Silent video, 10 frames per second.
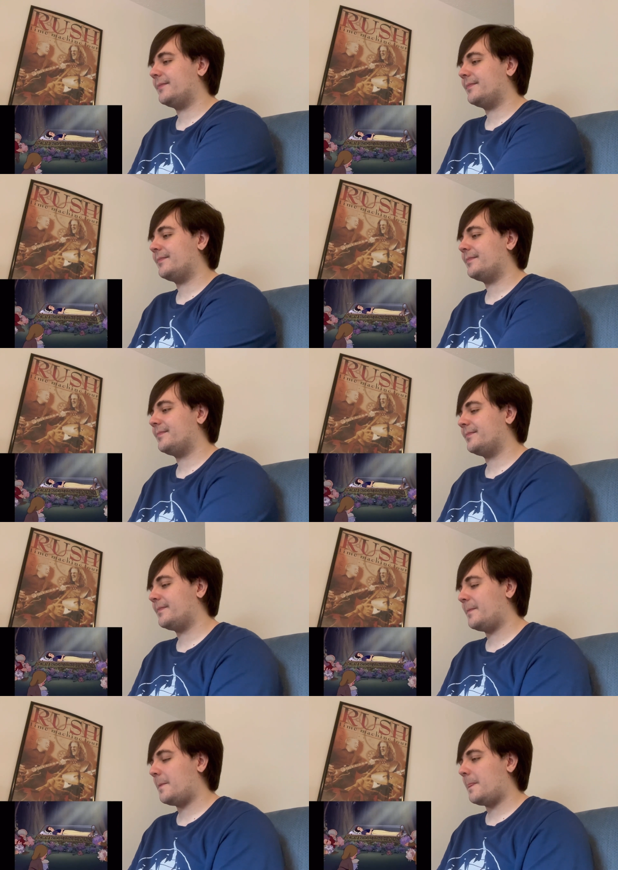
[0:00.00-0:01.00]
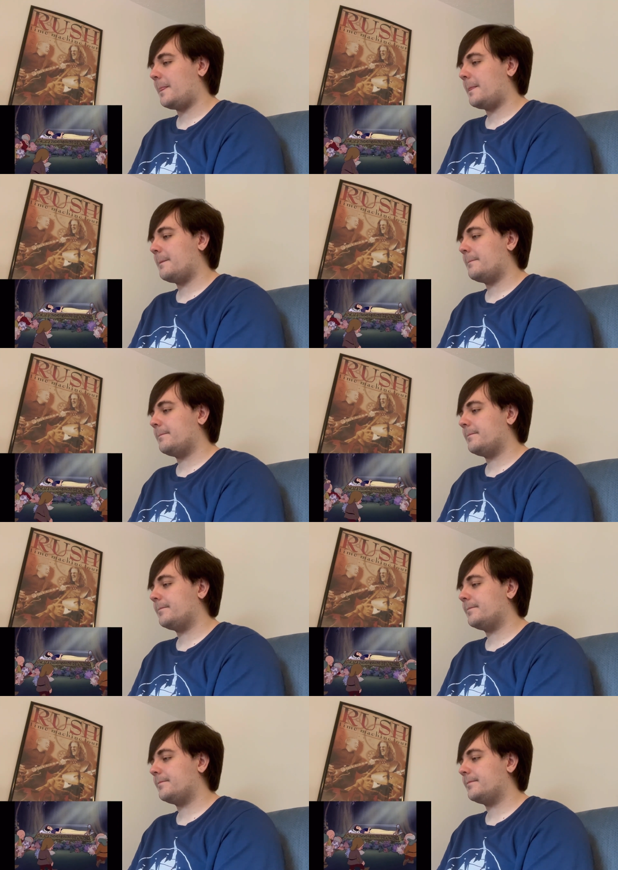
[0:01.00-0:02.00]

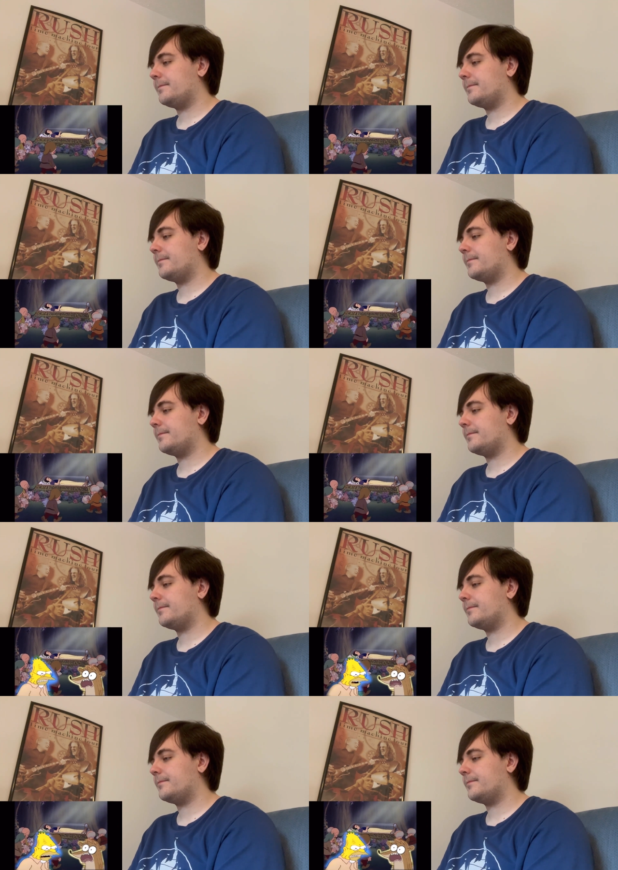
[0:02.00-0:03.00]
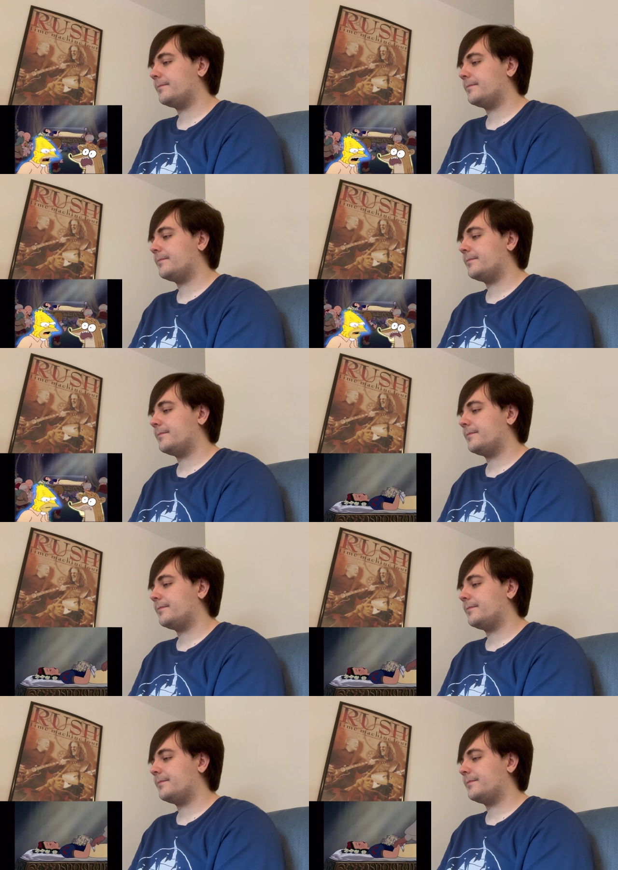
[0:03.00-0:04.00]

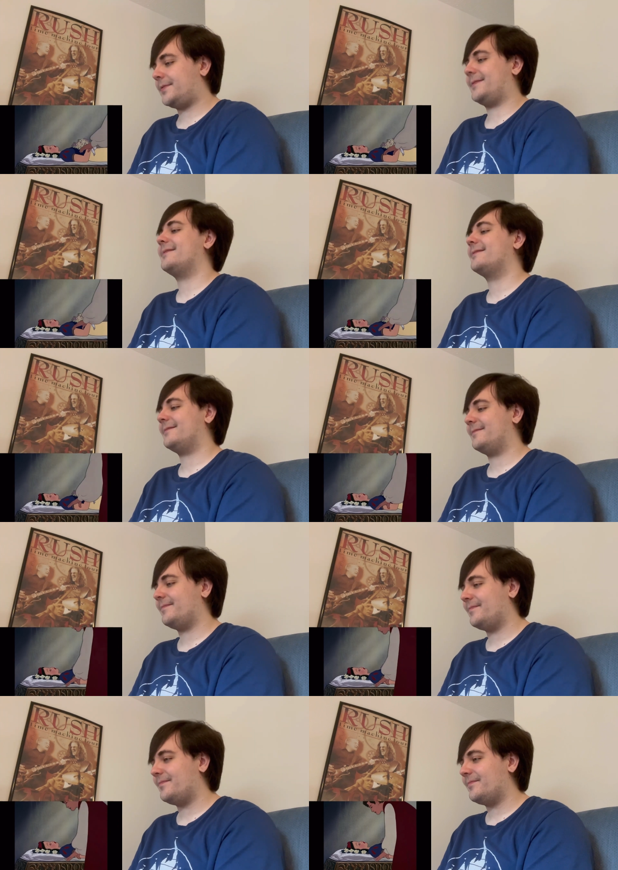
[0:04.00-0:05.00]
[no speech]